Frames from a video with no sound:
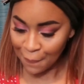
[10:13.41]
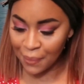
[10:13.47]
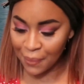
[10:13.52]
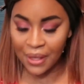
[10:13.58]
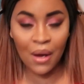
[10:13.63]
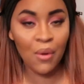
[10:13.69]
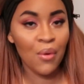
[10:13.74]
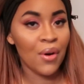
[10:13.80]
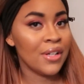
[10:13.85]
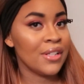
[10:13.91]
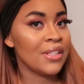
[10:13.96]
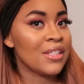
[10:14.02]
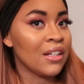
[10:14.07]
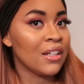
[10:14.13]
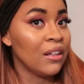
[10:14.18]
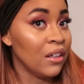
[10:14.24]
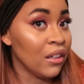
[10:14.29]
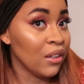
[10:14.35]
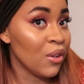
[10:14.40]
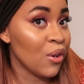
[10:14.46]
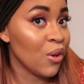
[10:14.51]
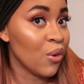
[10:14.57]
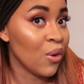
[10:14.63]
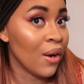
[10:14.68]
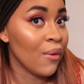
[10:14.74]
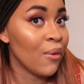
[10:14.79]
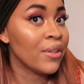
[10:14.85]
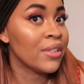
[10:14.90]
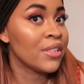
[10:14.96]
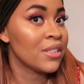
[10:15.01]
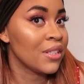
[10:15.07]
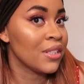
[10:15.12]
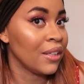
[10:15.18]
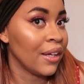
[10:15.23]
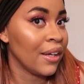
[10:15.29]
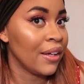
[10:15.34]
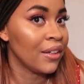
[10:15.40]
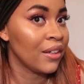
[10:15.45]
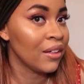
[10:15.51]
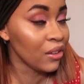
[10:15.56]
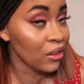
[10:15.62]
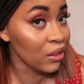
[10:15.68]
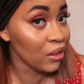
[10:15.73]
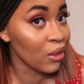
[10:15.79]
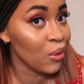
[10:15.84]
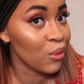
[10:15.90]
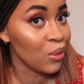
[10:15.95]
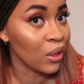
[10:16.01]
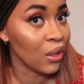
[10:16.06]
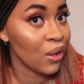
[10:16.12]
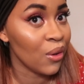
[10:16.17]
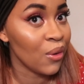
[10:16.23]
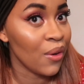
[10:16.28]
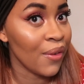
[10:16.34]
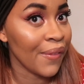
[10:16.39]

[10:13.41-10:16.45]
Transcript: but I wanted to glow. I wanted to like glow.